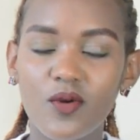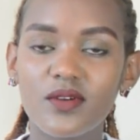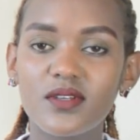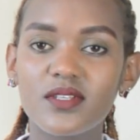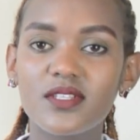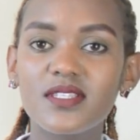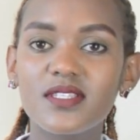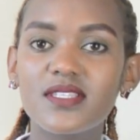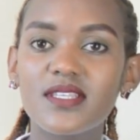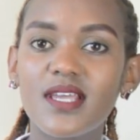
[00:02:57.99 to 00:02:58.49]

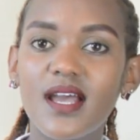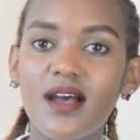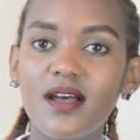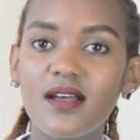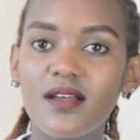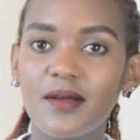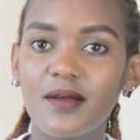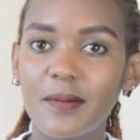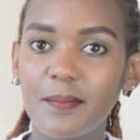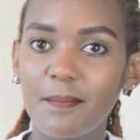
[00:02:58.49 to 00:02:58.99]
Cia
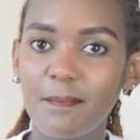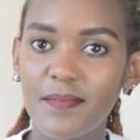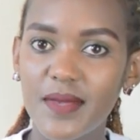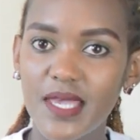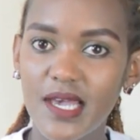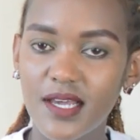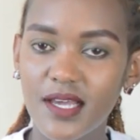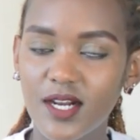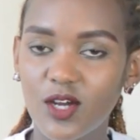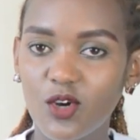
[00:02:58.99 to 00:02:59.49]

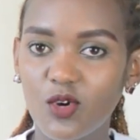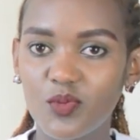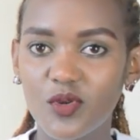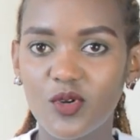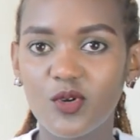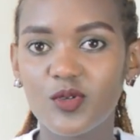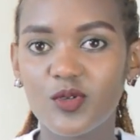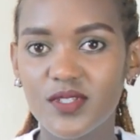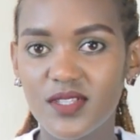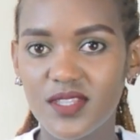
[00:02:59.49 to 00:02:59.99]
miaraho,
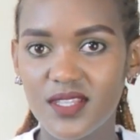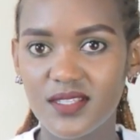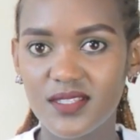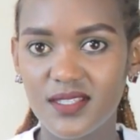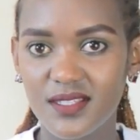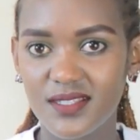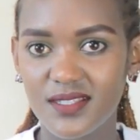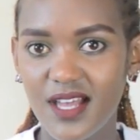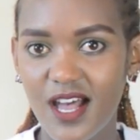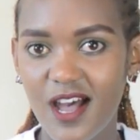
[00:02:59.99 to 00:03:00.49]
because this
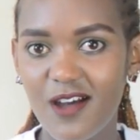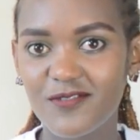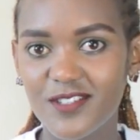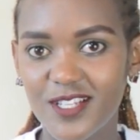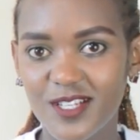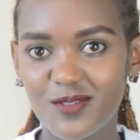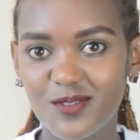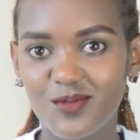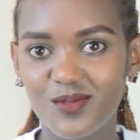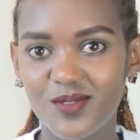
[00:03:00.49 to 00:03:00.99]
is
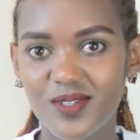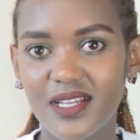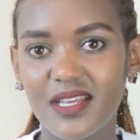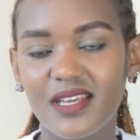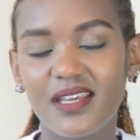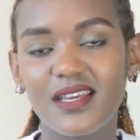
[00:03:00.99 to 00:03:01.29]
afternoon.